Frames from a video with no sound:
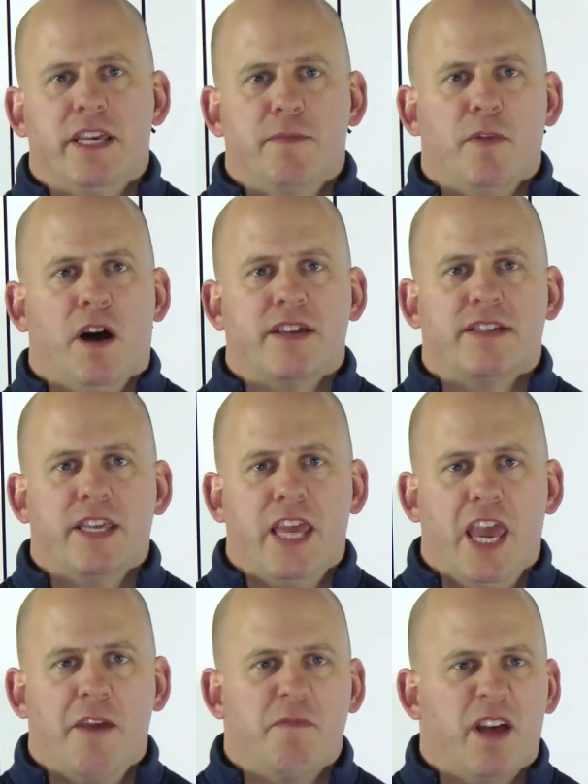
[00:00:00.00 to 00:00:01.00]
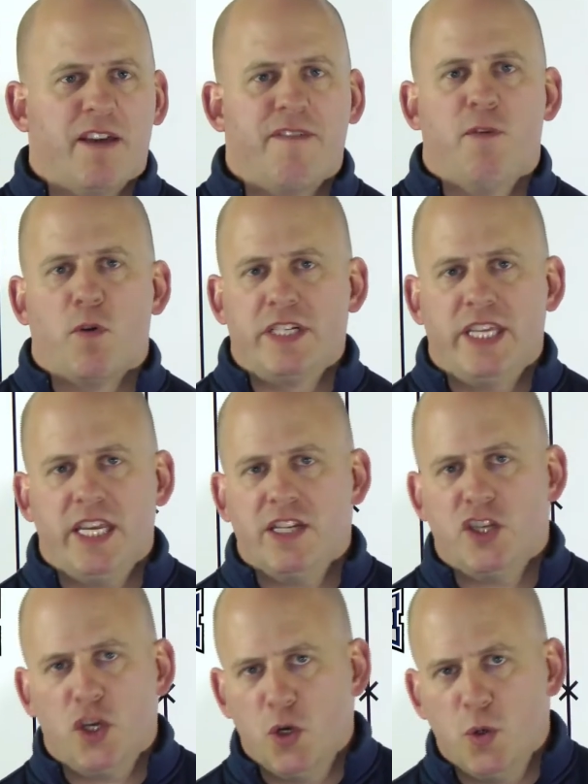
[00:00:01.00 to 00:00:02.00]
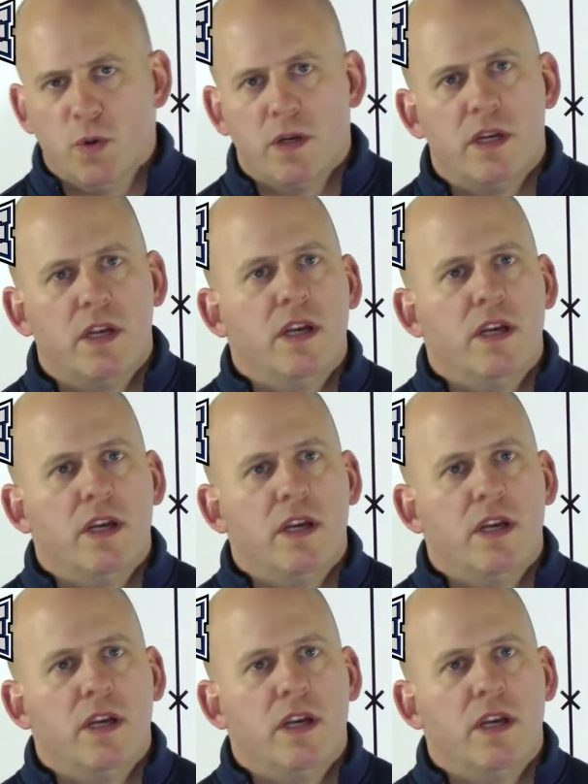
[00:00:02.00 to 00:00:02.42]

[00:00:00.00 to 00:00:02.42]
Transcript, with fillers: Team lost a game like 14-2.